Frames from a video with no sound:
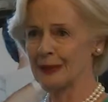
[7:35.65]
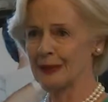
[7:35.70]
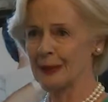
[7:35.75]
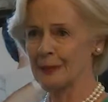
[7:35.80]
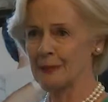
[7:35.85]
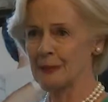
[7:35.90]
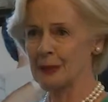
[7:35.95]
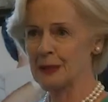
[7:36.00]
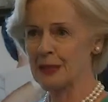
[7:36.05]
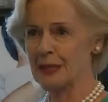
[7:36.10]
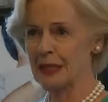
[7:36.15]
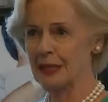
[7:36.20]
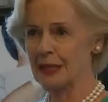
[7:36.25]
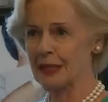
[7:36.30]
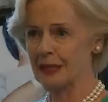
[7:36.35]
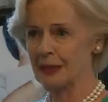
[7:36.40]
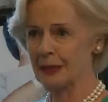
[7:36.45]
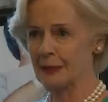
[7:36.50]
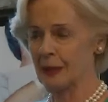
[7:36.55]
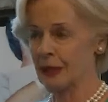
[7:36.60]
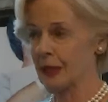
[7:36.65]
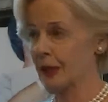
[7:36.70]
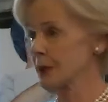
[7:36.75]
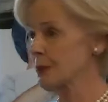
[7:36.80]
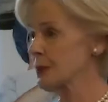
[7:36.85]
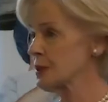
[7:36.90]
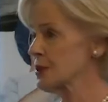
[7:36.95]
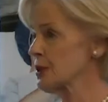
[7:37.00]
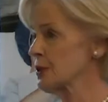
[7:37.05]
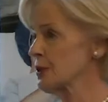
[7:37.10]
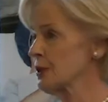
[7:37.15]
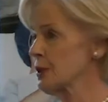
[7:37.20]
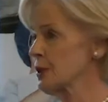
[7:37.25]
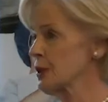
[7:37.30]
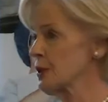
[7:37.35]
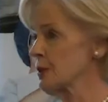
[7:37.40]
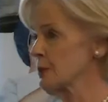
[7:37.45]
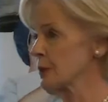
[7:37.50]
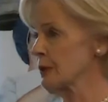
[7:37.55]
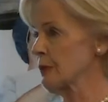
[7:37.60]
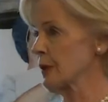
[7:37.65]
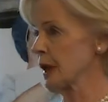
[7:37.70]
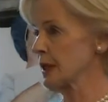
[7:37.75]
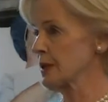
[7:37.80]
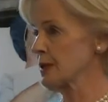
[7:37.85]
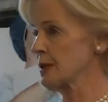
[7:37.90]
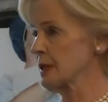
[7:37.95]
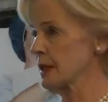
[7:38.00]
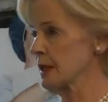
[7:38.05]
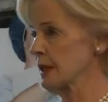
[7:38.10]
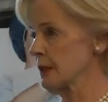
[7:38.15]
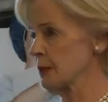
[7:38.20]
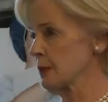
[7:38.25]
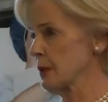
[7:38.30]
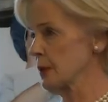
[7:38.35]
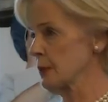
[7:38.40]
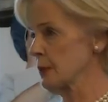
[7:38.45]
particularly when I was at the Human Rights and Equal